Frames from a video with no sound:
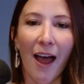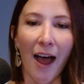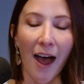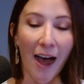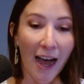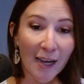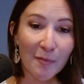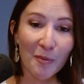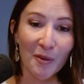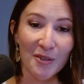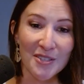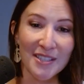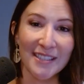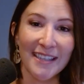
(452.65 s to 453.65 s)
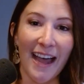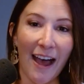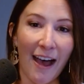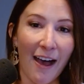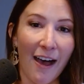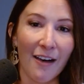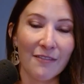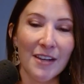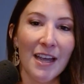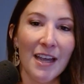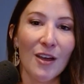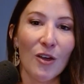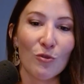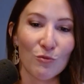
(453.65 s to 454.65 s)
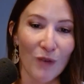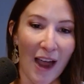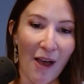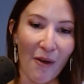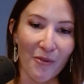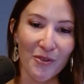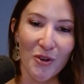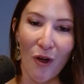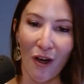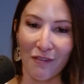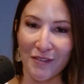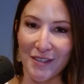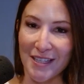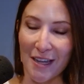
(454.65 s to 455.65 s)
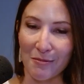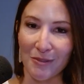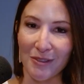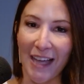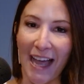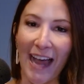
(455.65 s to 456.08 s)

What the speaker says: I personally have a round coffee table